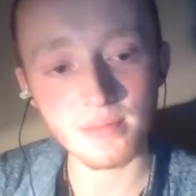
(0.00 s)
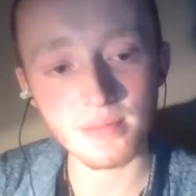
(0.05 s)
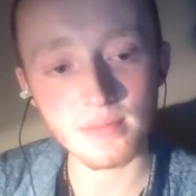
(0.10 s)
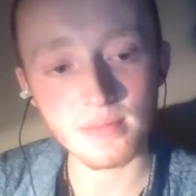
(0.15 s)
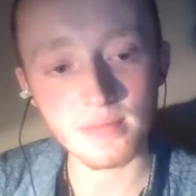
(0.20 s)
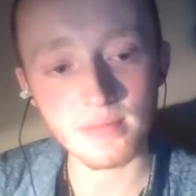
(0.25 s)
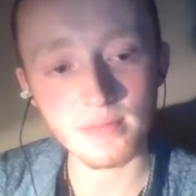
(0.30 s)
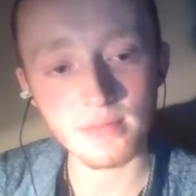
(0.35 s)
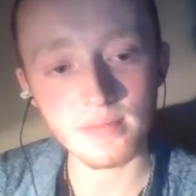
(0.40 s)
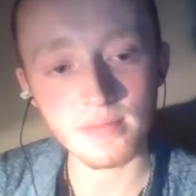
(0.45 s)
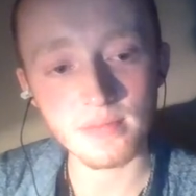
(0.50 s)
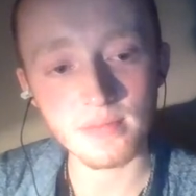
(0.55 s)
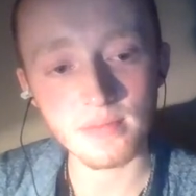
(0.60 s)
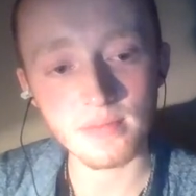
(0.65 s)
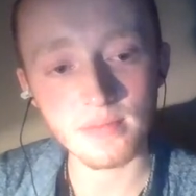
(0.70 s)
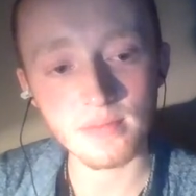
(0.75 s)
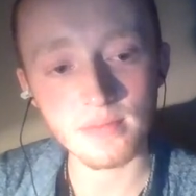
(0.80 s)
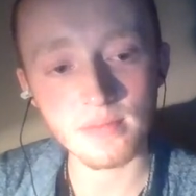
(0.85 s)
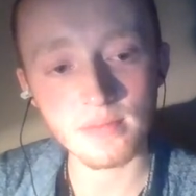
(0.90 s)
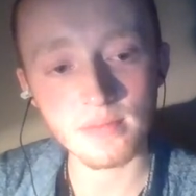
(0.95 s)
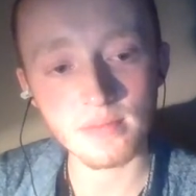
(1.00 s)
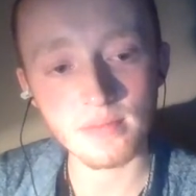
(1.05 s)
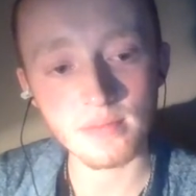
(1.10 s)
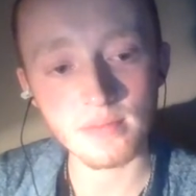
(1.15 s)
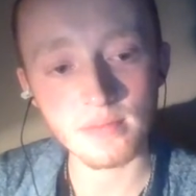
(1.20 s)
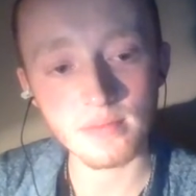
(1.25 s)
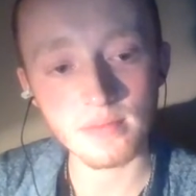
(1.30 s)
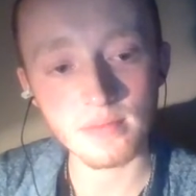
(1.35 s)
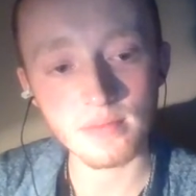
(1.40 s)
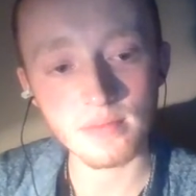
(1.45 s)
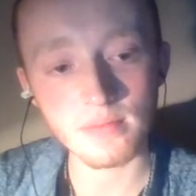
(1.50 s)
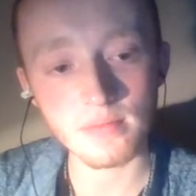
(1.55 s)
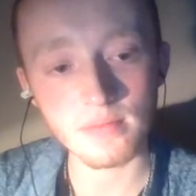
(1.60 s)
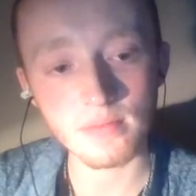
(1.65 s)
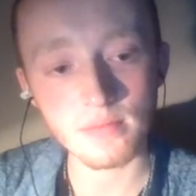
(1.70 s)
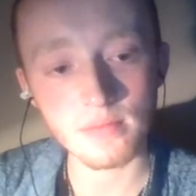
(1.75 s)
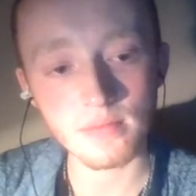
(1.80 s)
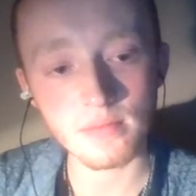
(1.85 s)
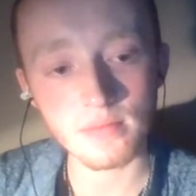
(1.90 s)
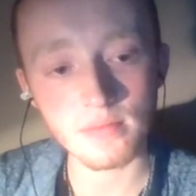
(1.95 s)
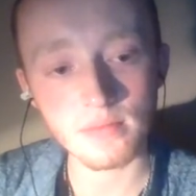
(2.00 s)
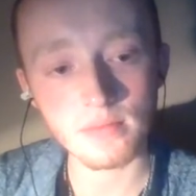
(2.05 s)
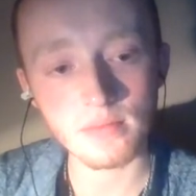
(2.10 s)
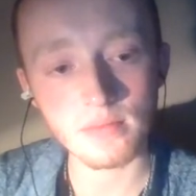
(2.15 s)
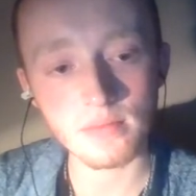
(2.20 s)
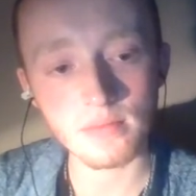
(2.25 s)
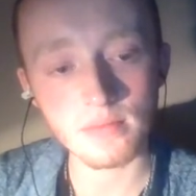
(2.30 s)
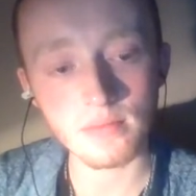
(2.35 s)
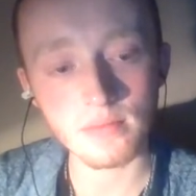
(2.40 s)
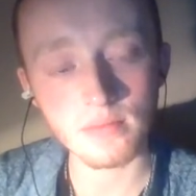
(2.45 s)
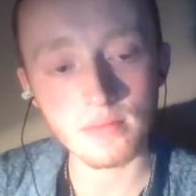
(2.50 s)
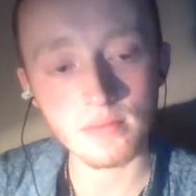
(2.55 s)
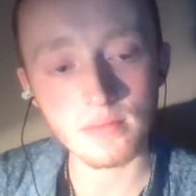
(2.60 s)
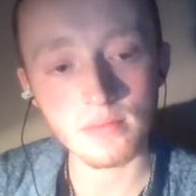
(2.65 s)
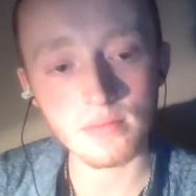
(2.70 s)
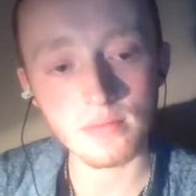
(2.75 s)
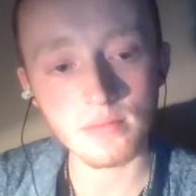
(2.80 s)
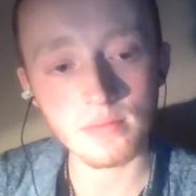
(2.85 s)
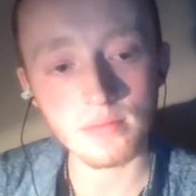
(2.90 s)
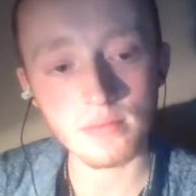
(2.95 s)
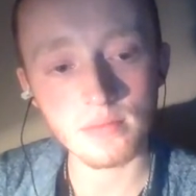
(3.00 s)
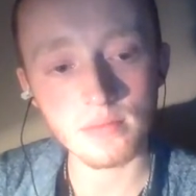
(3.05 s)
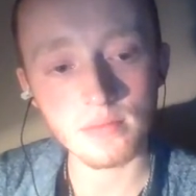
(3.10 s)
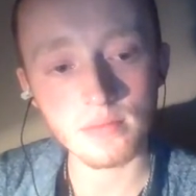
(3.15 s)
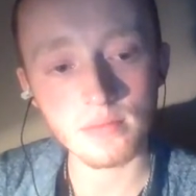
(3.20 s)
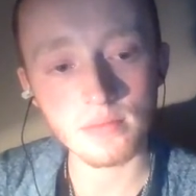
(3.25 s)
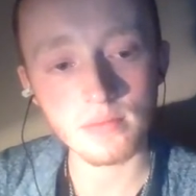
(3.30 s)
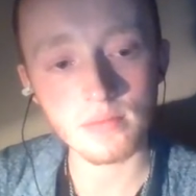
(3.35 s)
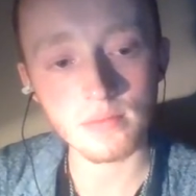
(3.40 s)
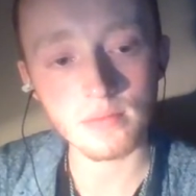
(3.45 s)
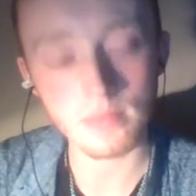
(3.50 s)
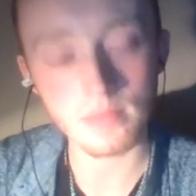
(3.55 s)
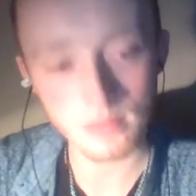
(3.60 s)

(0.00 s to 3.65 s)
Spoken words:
No words are spoken by the person on screen.